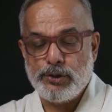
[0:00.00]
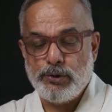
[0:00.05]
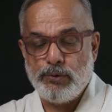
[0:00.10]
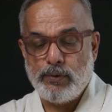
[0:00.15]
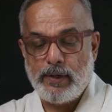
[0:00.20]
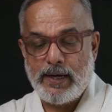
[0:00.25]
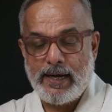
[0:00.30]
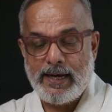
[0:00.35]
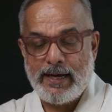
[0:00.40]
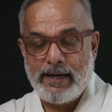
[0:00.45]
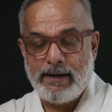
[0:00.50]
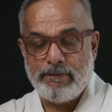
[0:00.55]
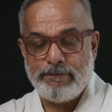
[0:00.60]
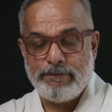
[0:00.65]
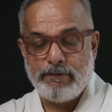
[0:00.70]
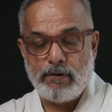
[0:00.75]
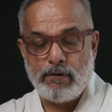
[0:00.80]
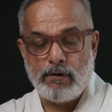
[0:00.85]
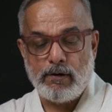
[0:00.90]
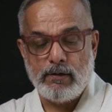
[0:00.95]
you
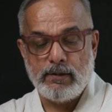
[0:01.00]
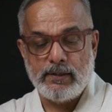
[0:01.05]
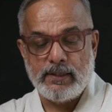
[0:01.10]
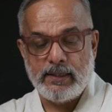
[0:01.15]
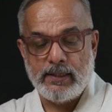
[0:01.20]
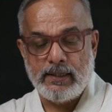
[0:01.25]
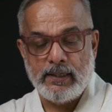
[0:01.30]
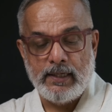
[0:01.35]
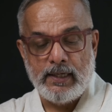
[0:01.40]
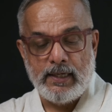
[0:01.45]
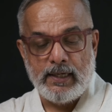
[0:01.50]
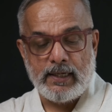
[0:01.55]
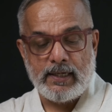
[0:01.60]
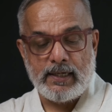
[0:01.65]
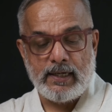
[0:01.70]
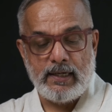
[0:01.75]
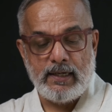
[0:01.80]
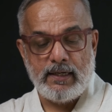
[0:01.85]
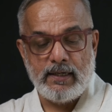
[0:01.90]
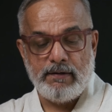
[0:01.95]
have all the
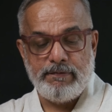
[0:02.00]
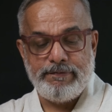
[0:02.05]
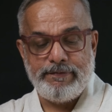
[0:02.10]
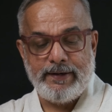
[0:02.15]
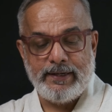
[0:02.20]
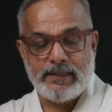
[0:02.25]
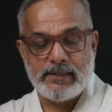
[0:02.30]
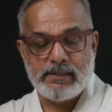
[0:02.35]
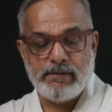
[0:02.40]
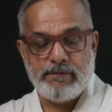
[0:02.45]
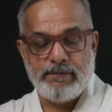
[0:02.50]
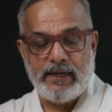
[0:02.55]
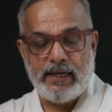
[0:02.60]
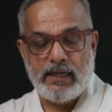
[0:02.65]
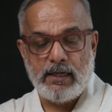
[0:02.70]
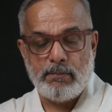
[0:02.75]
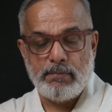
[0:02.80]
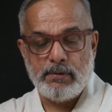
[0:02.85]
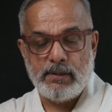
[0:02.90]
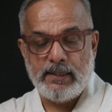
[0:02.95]
color effects
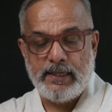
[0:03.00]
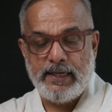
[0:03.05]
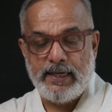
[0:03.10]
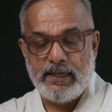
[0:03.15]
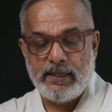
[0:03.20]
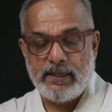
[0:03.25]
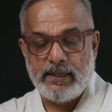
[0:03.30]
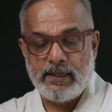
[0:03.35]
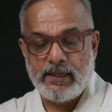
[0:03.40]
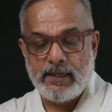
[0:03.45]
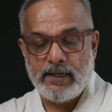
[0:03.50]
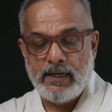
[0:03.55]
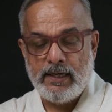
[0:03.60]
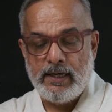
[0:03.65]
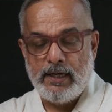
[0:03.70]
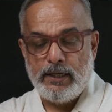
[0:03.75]
available here.